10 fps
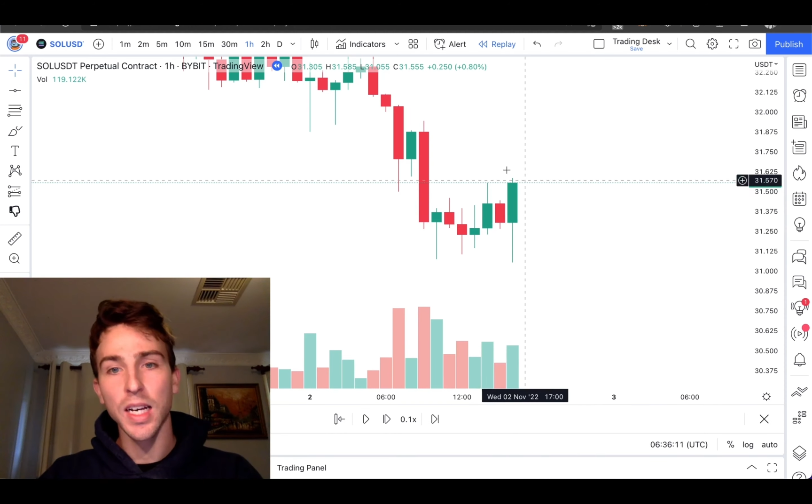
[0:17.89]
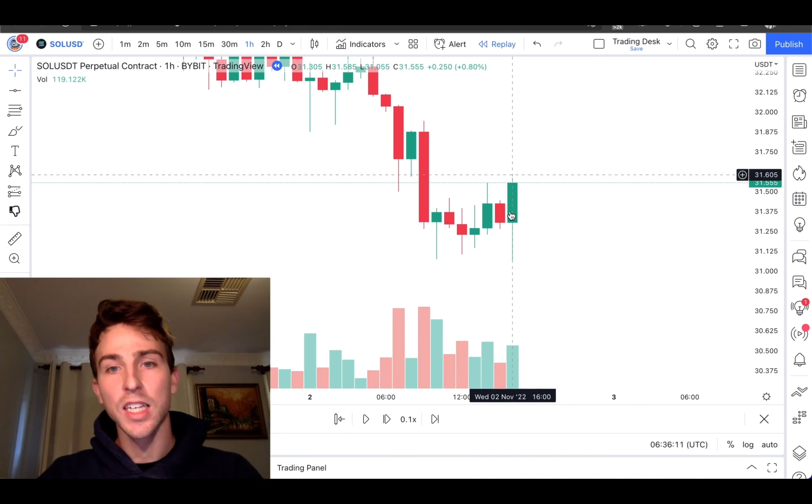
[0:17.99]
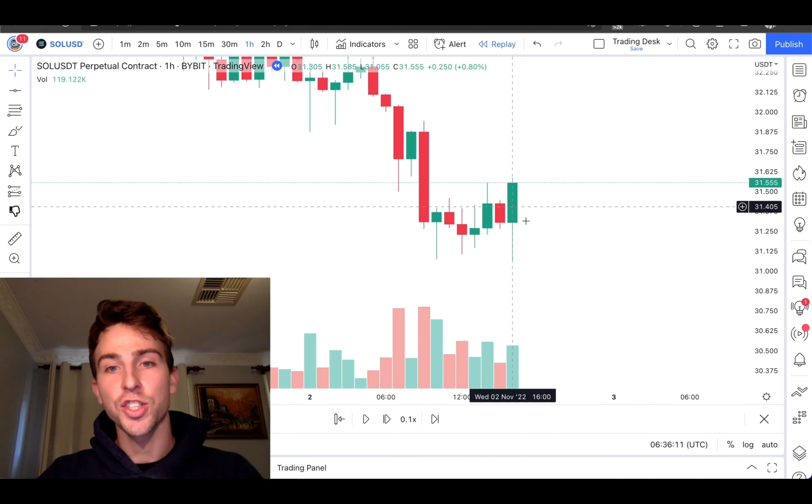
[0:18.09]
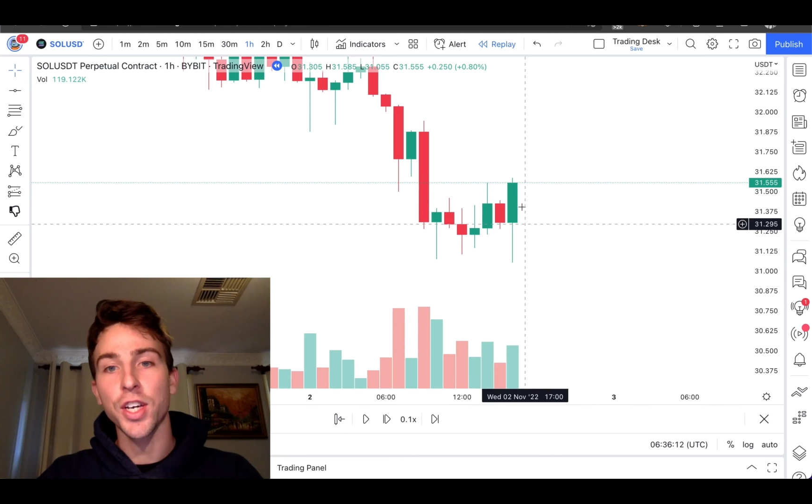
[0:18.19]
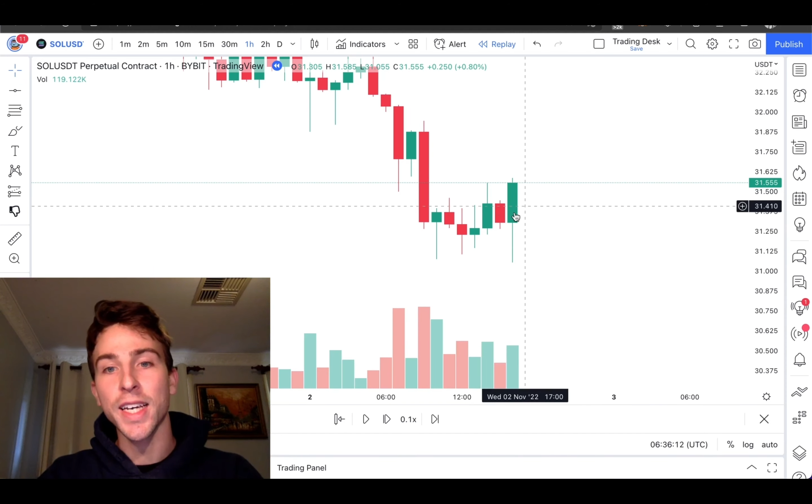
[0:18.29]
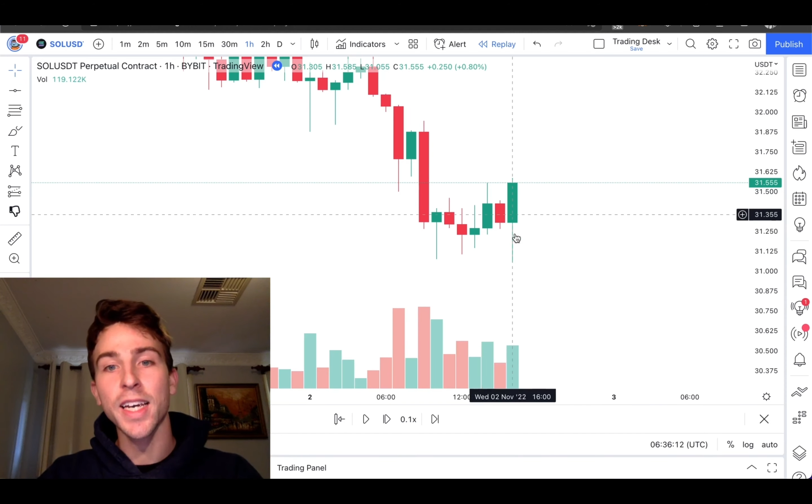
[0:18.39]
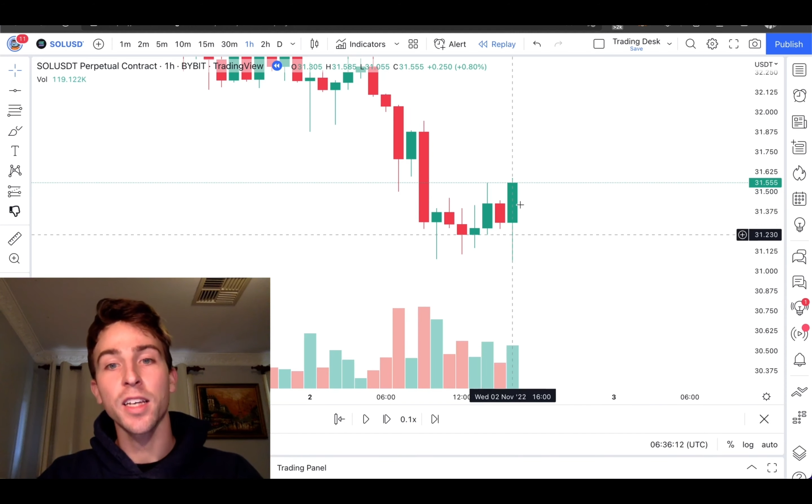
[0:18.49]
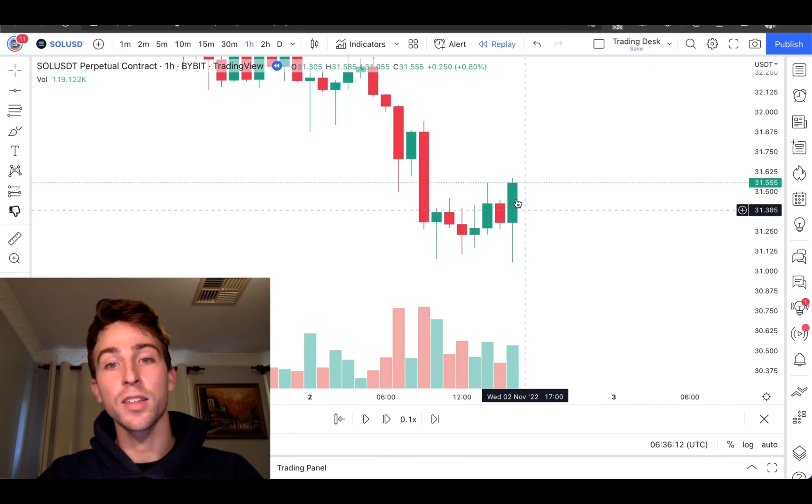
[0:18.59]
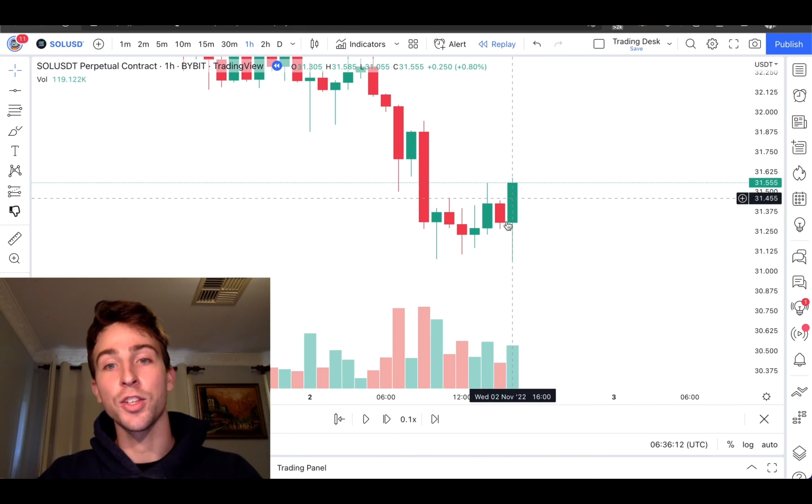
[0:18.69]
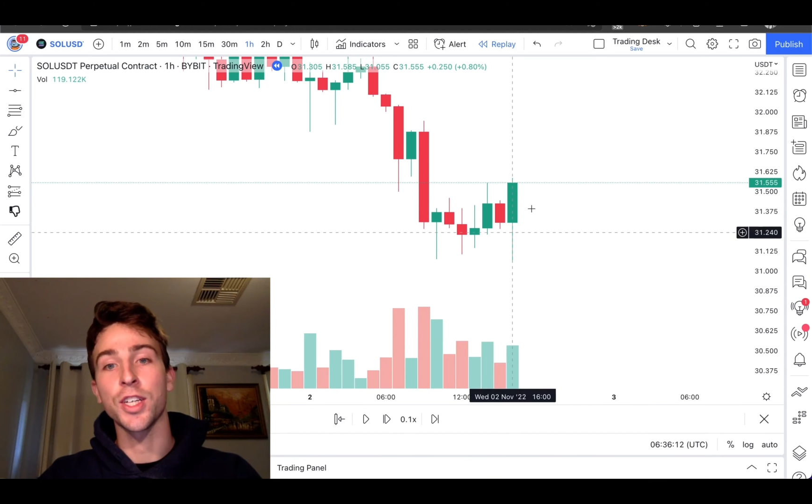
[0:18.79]
So here
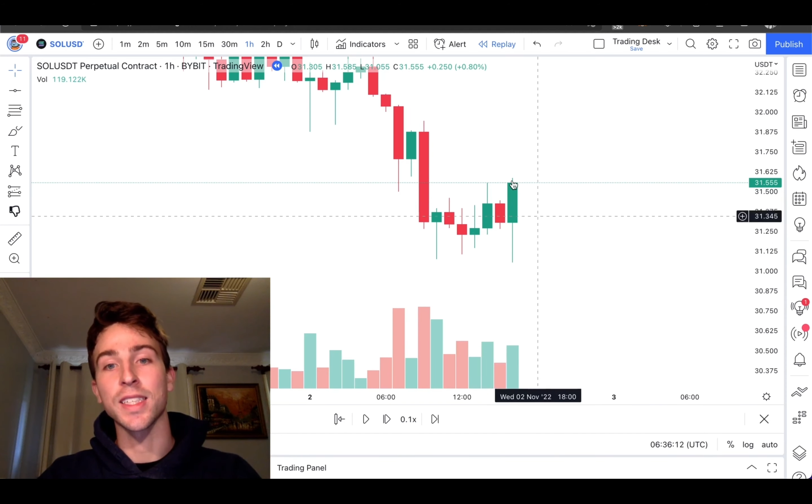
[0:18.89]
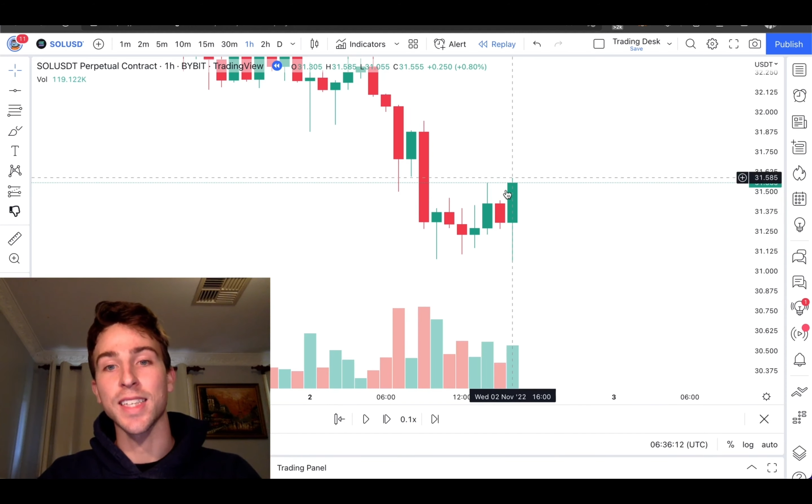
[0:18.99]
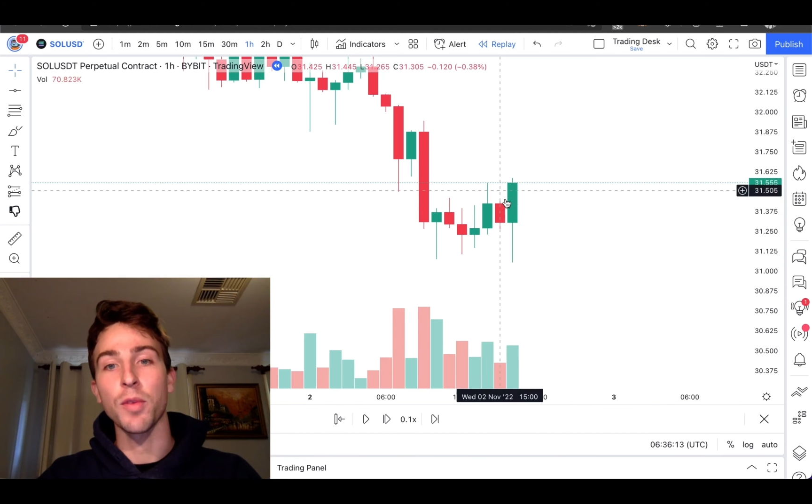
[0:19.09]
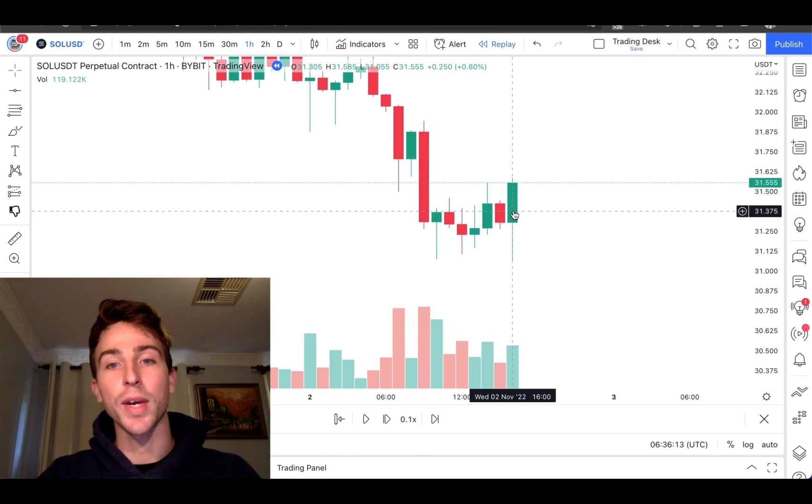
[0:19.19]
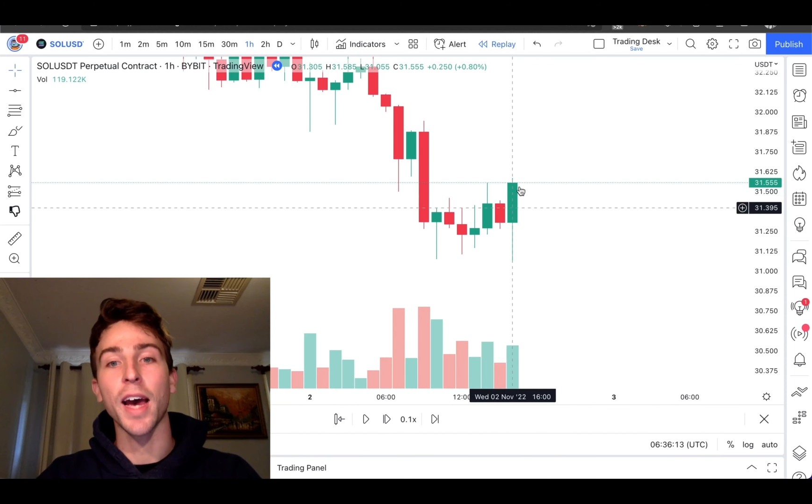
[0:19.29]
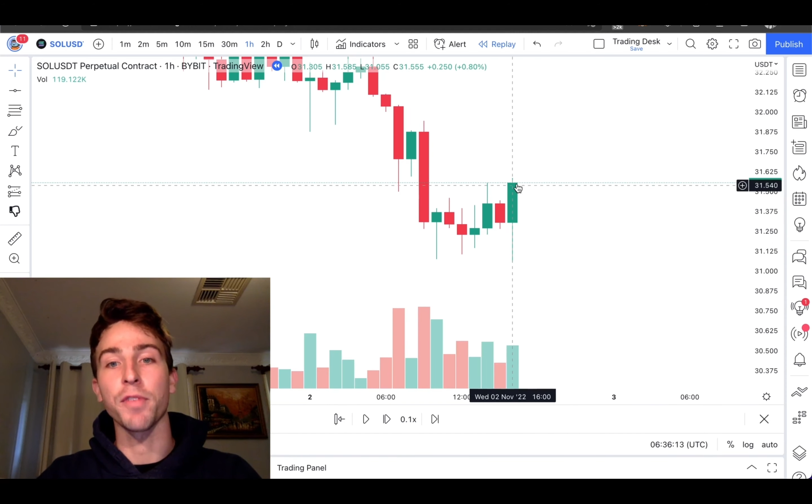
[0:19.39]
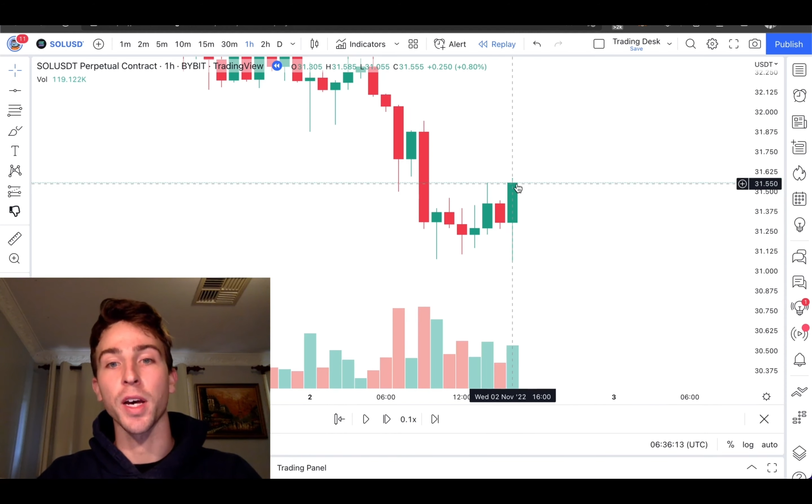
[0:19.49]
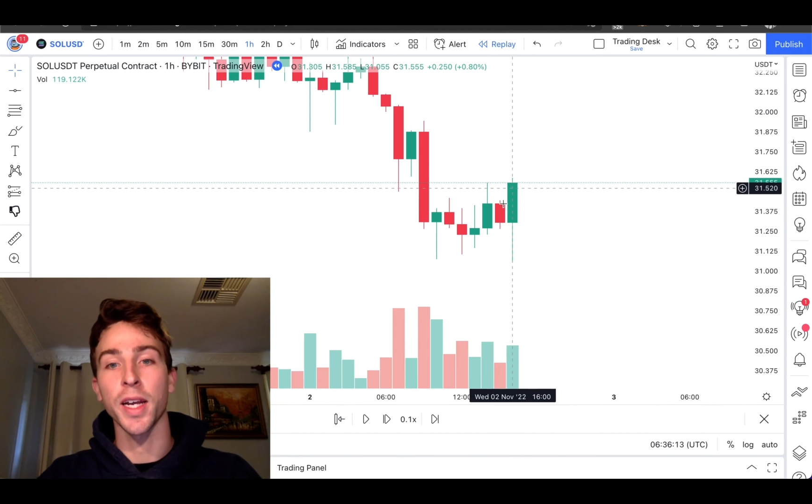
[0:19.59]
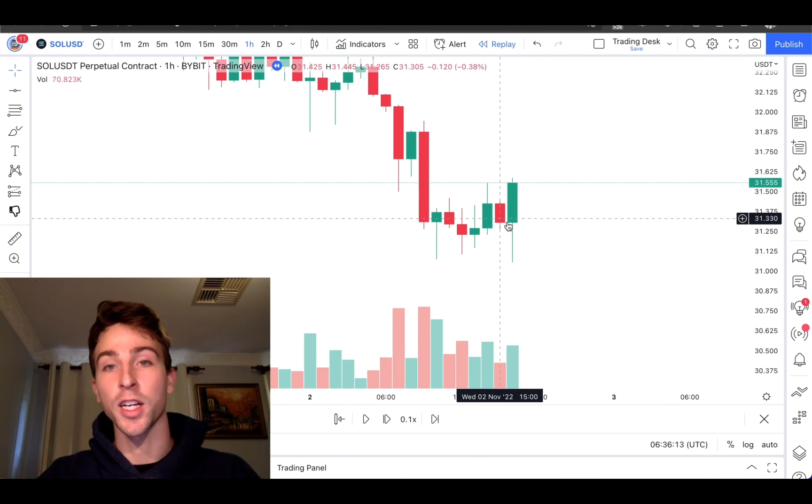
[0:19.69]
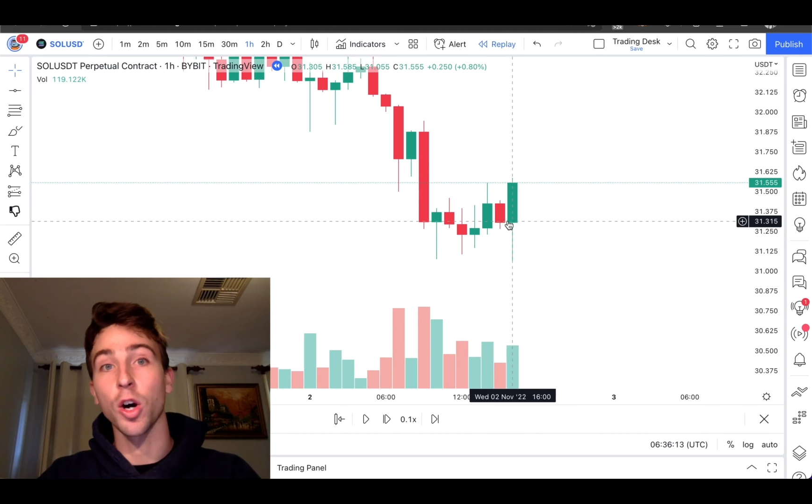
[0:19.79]
you can see we have
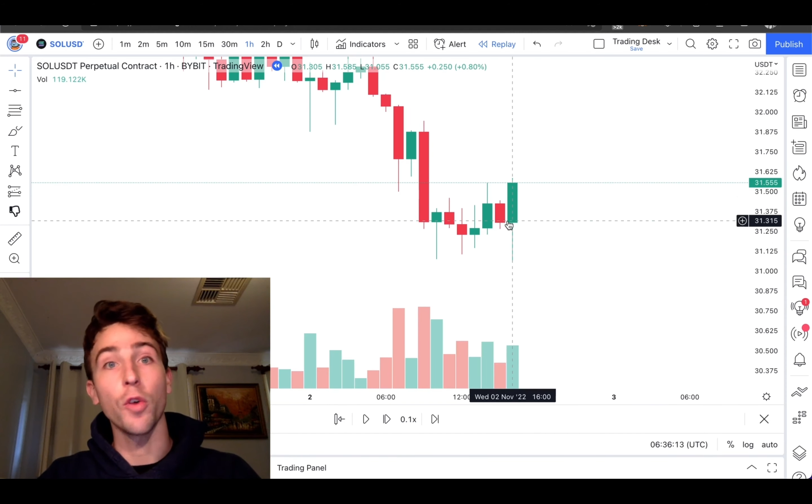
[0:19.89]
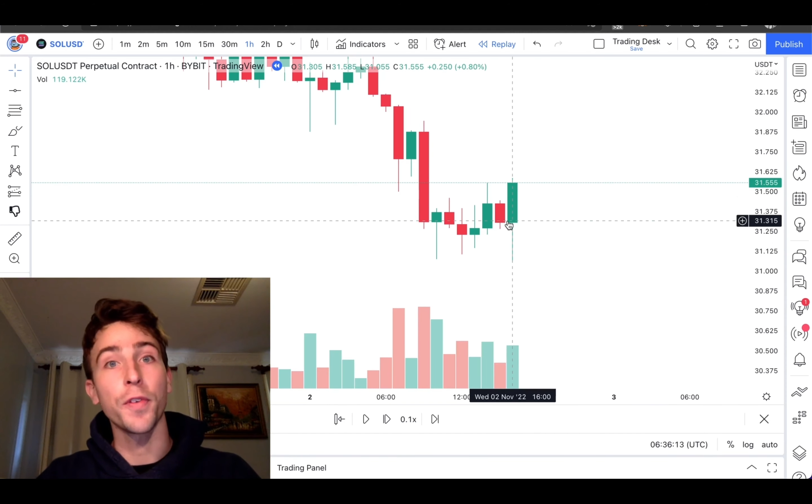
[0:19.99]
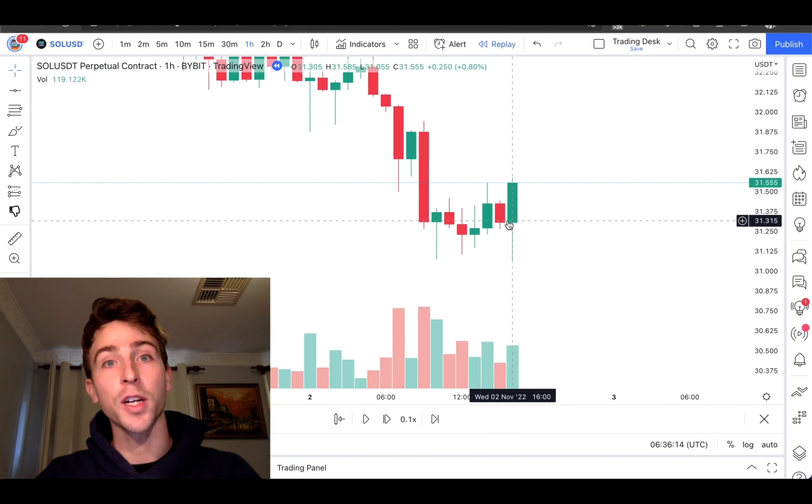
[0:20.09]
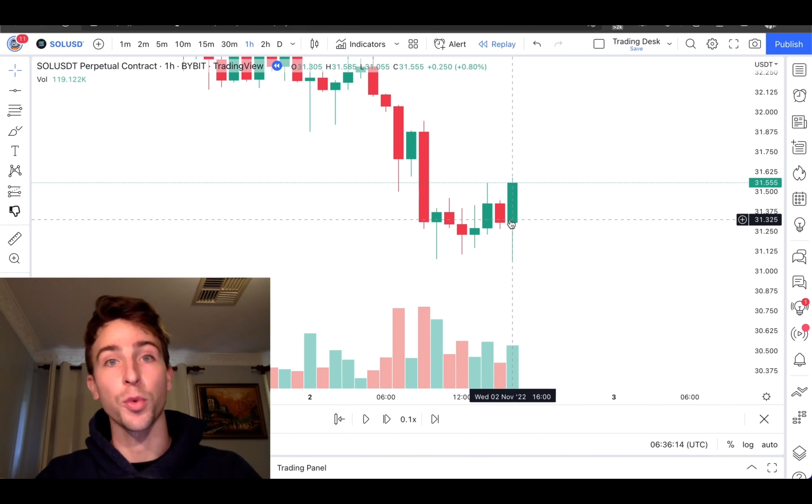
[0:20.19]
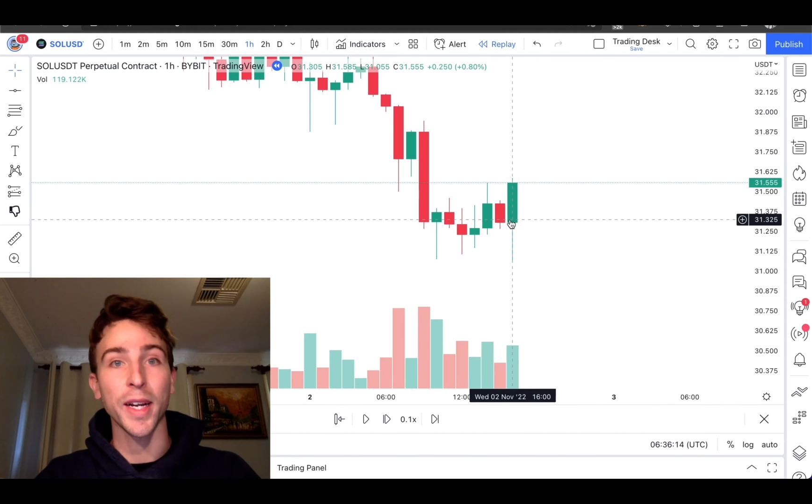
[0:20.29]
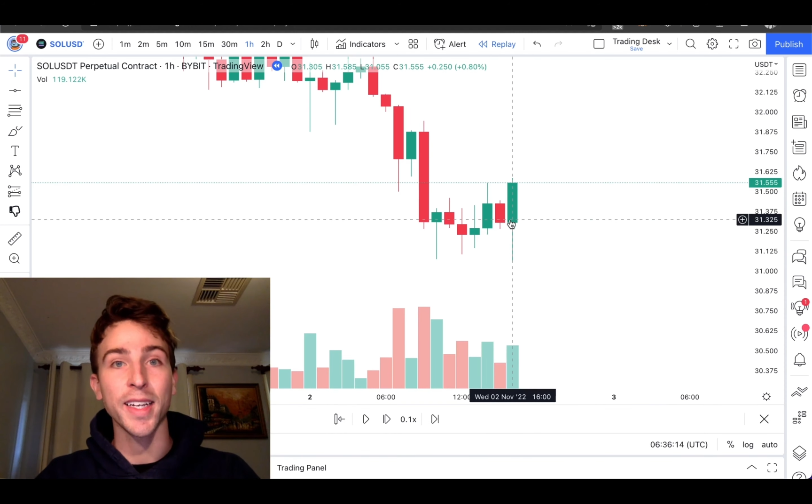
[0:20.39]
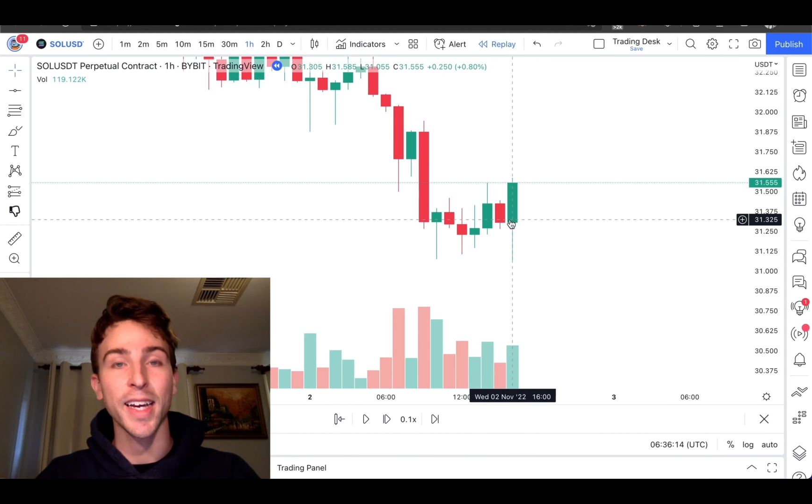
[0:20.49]
an engulfing green